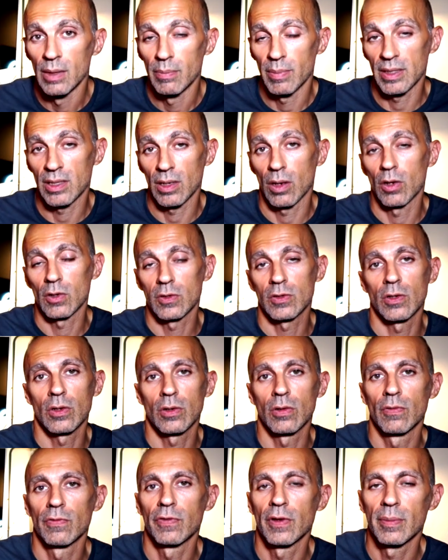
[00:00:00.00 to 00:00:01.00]
but I also
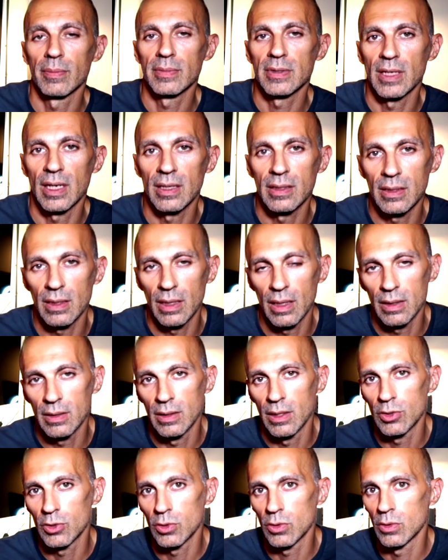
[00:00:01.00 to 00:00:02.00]
confirm that
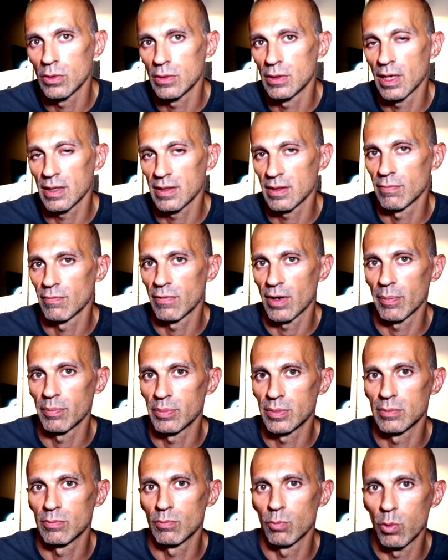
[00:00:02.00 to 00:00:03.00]
the shoe doesn't wrap
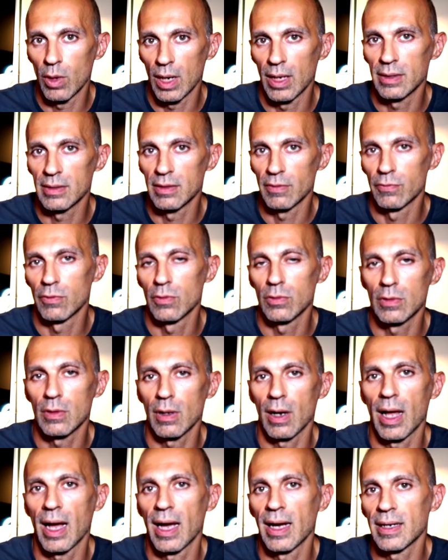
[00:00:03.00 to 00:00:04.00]
well the foot
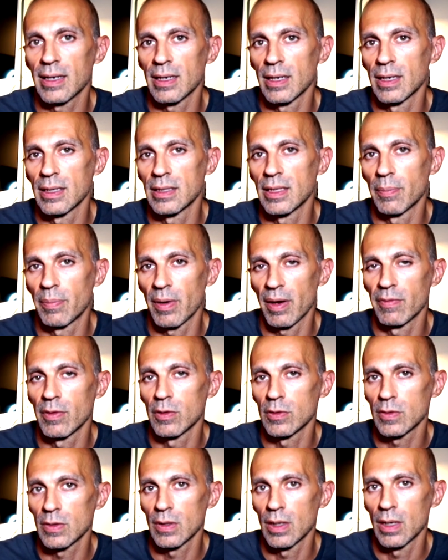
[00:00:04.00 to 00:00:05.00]
like the
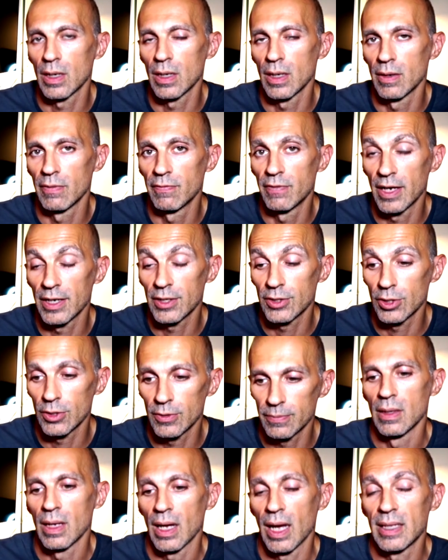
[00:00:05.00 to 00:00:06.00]
previous
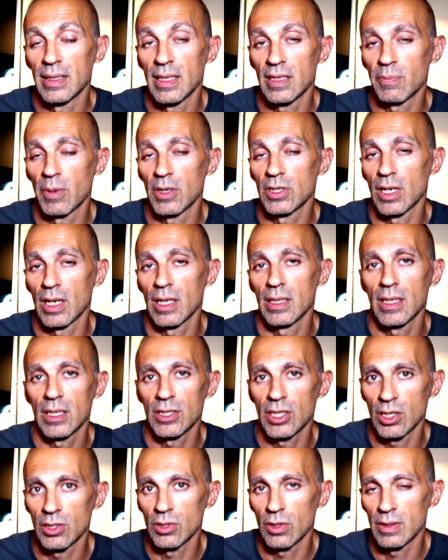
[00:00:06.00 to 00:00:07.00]
version, and especially in the
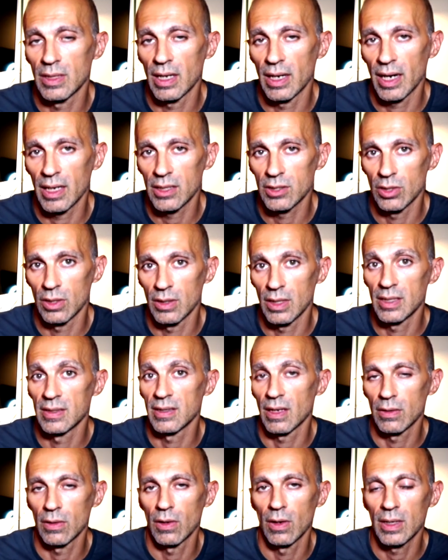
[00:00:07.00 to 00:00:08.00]
change of direction is
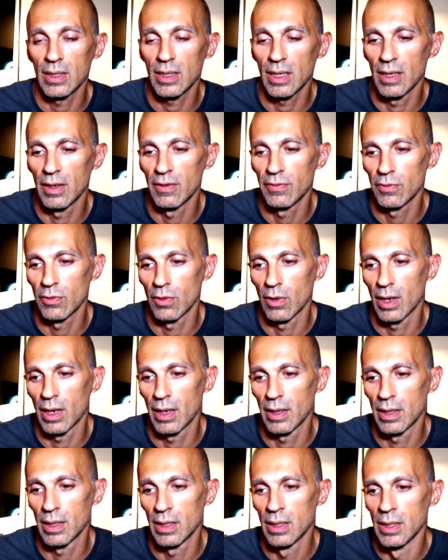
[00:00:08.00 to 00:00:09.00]
annoying if you
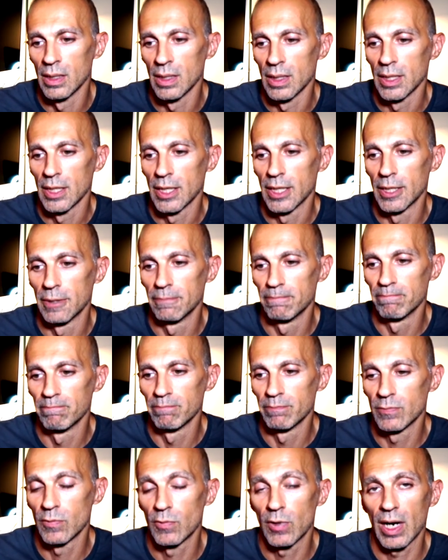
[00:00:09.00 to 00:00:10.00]
are
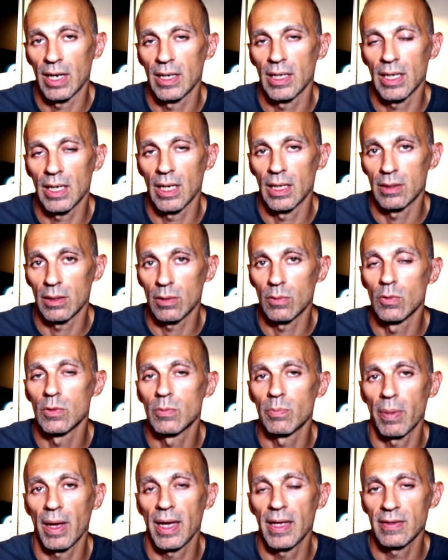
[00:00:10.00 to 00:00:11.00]
running at a
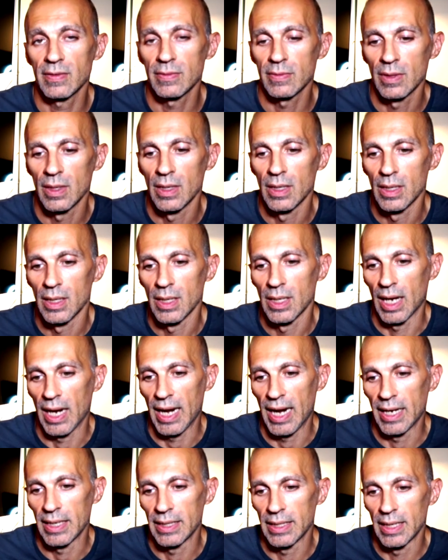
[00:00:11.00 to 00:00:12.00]
good pace,
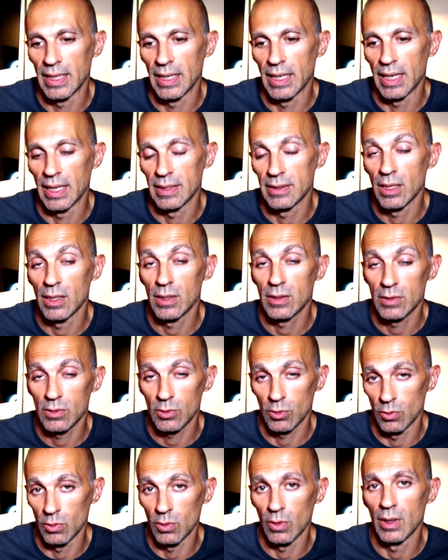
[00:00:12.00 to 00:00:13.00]
and this
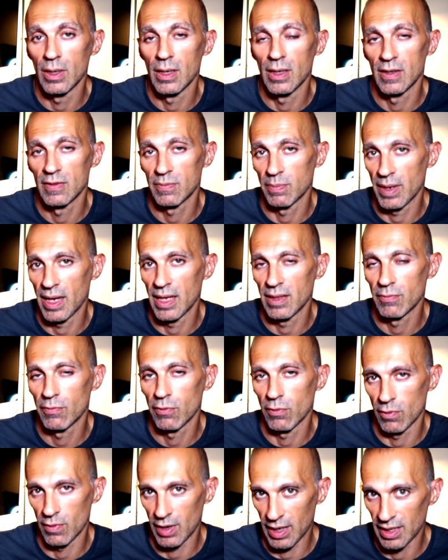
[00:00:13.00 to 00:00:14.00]
shoe is made
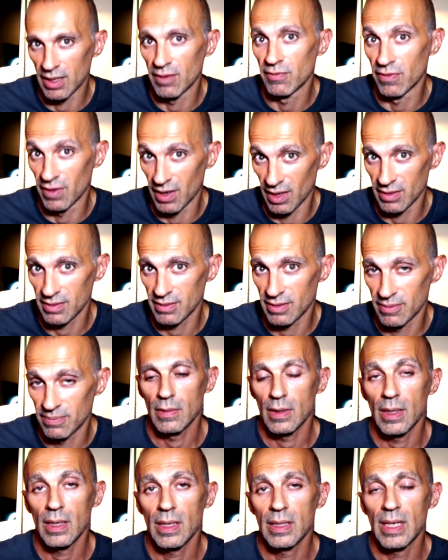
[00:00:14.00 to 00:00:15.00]
for running fast.
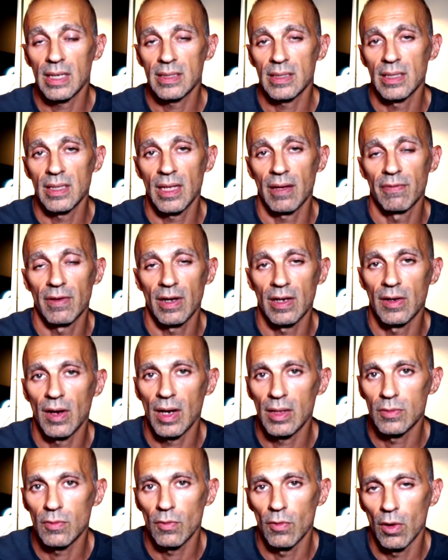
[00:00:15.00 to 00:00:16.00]
It doesn't have a
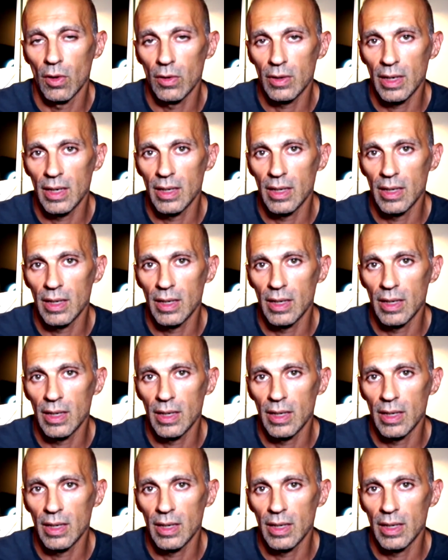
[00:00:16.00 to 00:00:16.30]
great rocker